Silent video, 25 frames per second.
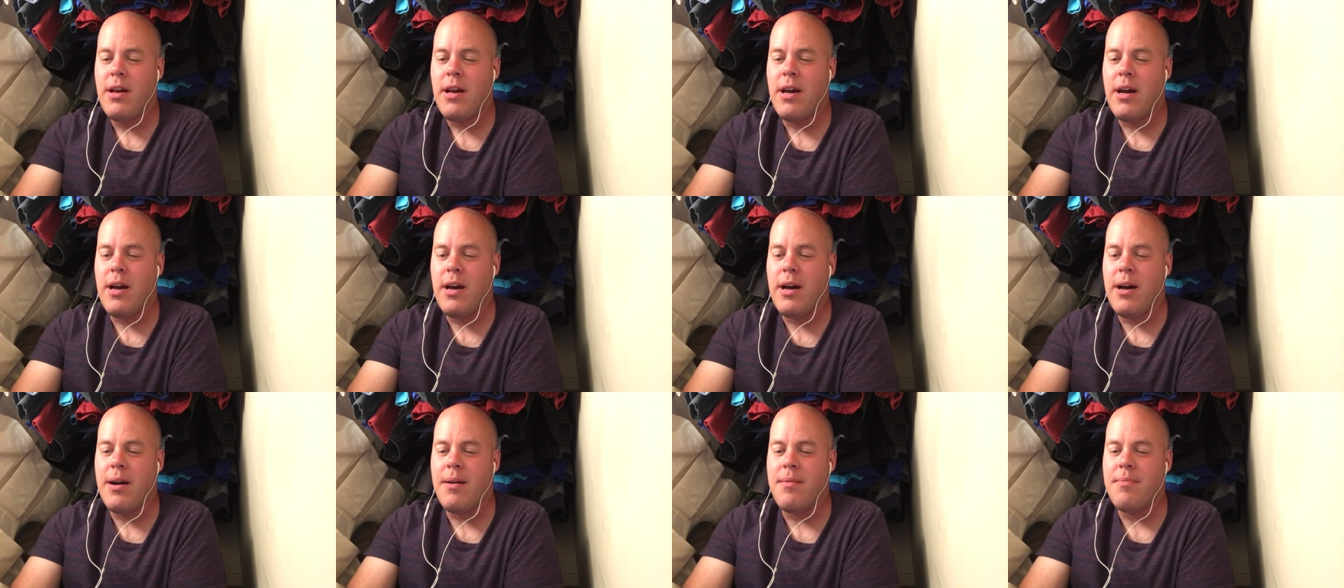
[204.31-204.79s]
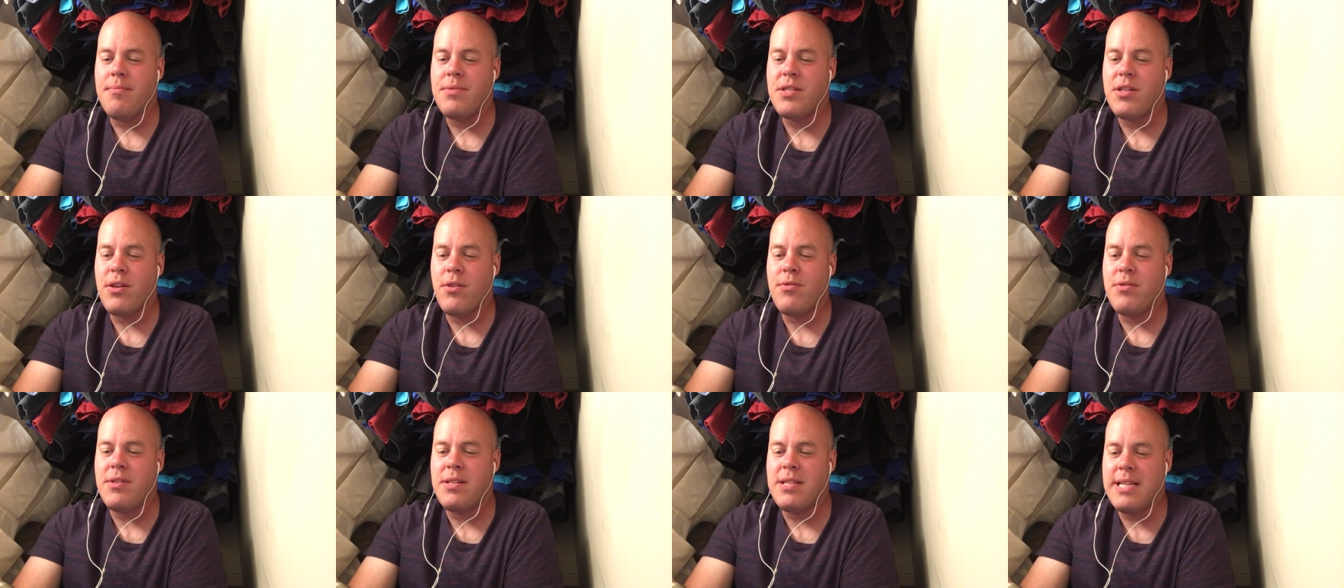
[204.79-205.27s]
Um,
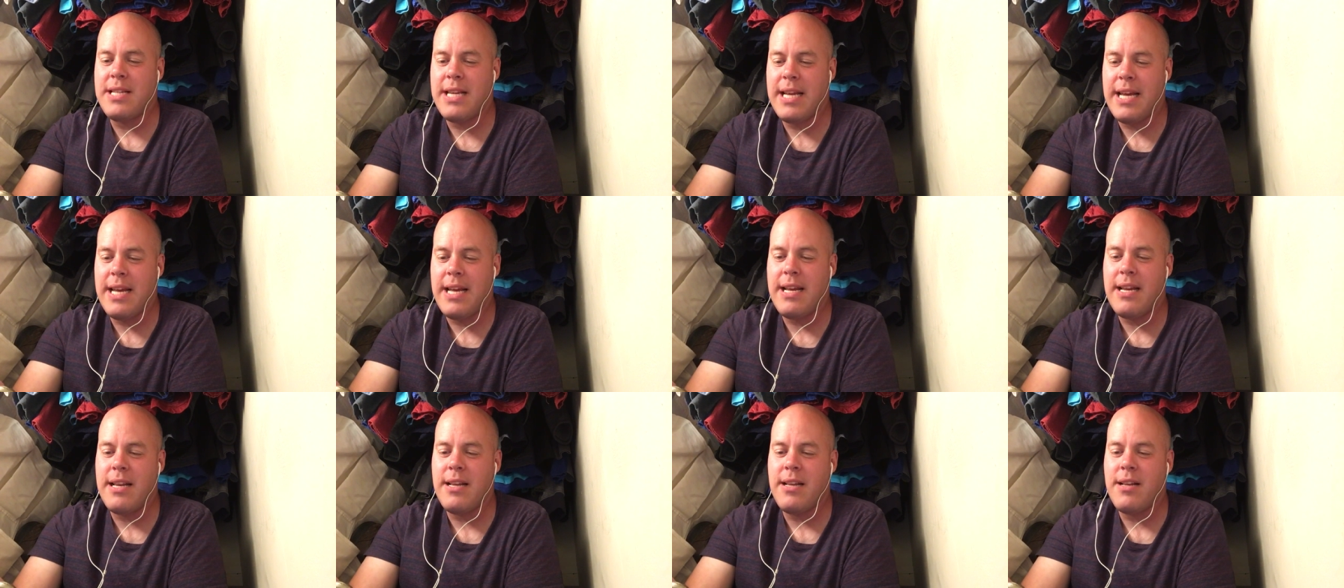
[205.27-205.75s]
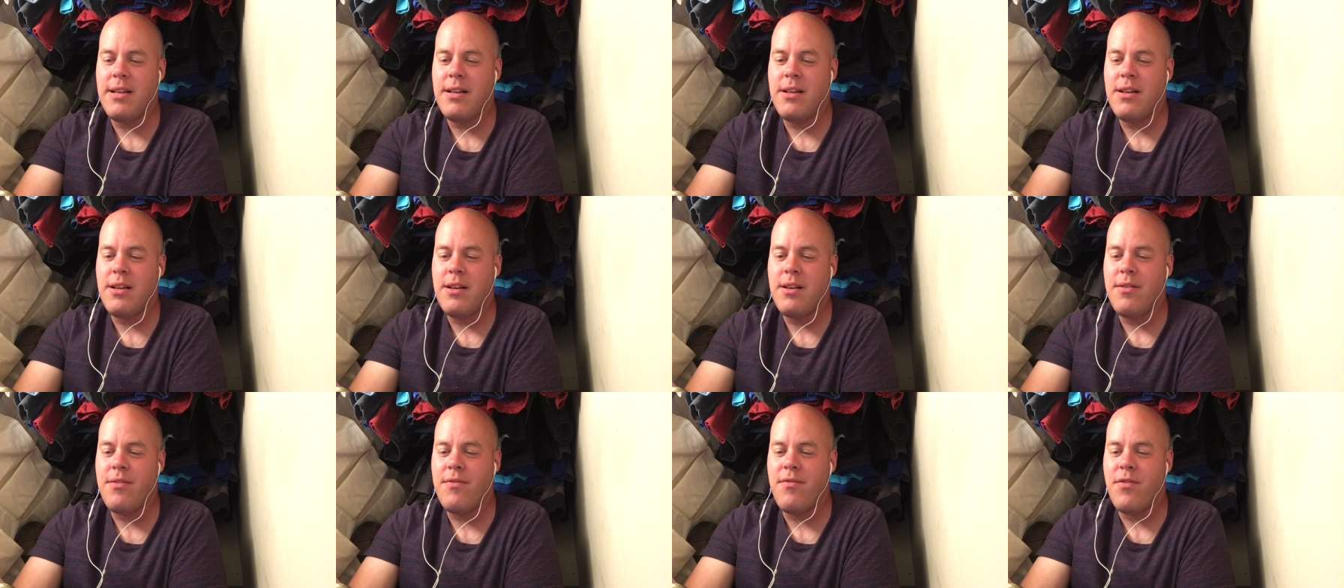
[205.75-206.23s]
so 10
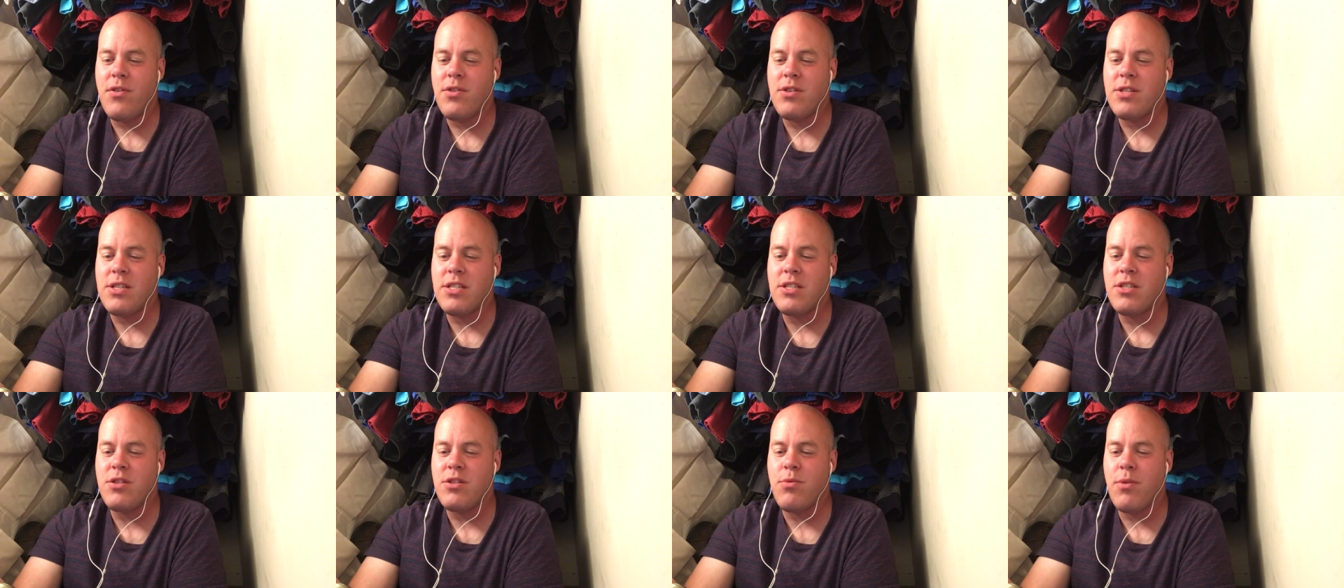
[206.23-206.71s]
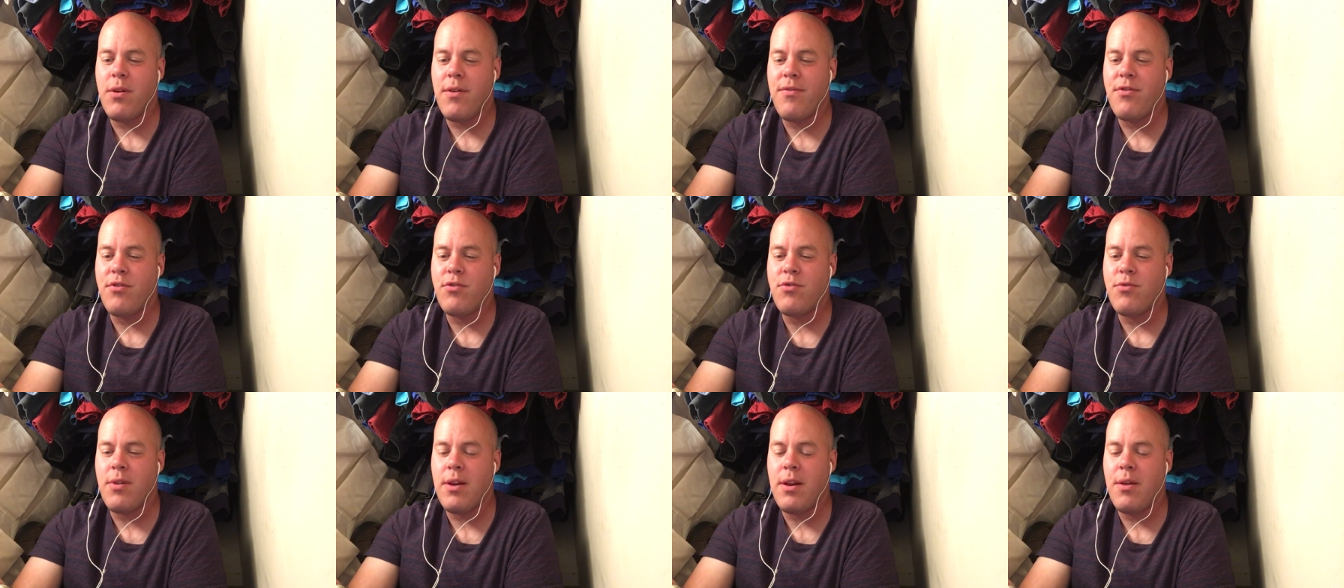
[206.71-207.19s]
verses 12
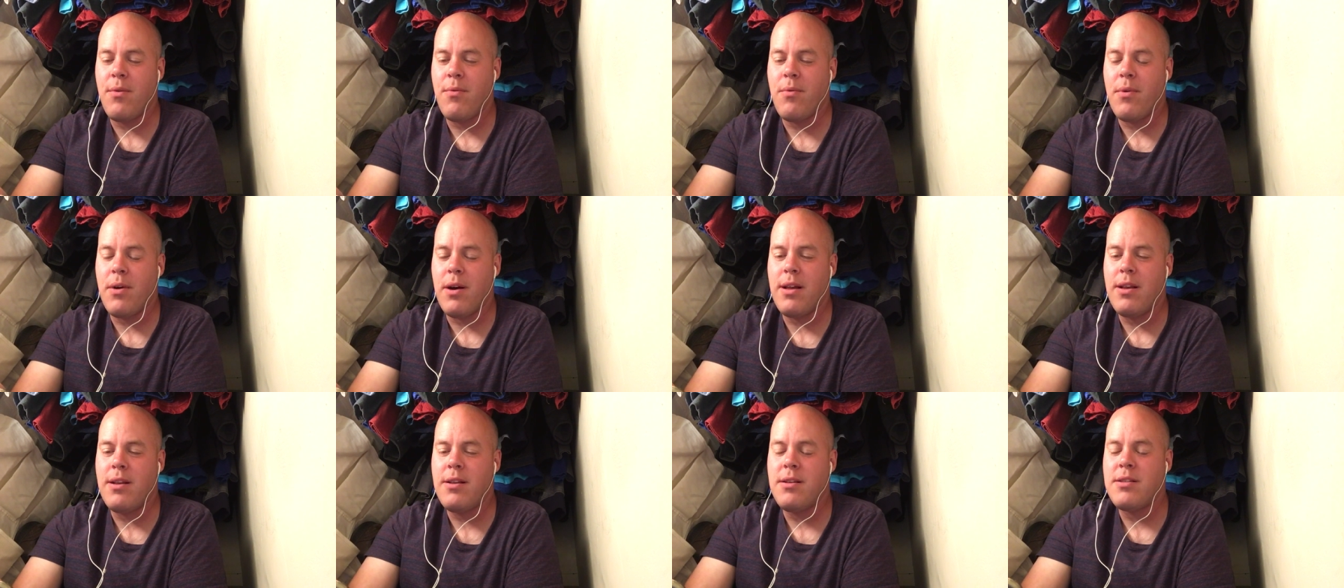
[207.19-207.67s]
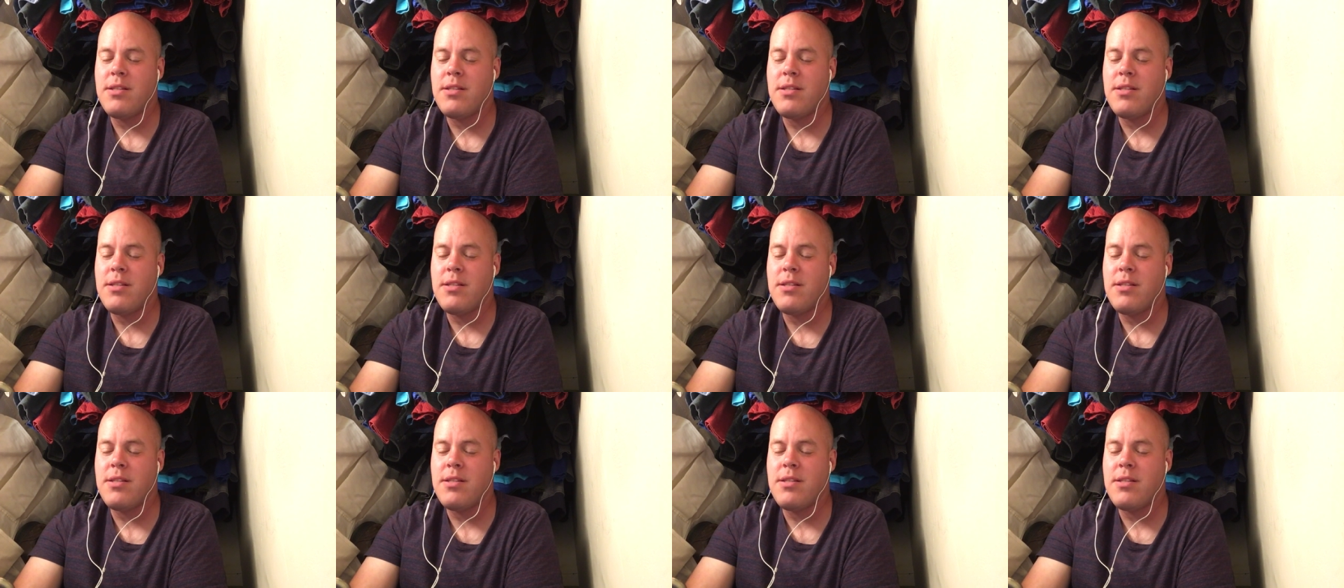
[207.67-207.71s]
to 21.